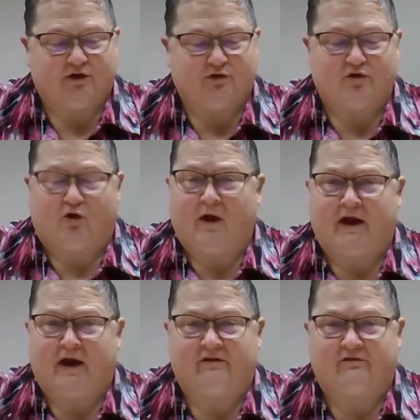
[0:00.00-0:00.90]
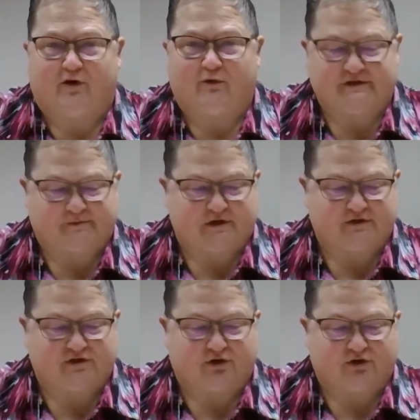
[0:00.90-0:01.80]
You know I have always
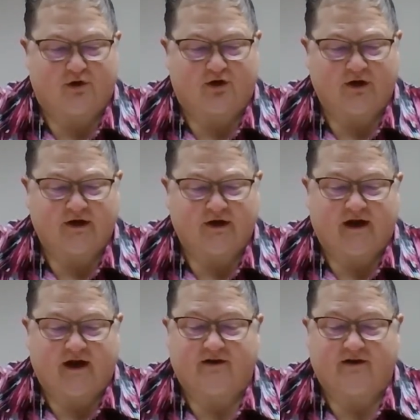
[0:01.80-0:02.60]
been sober, and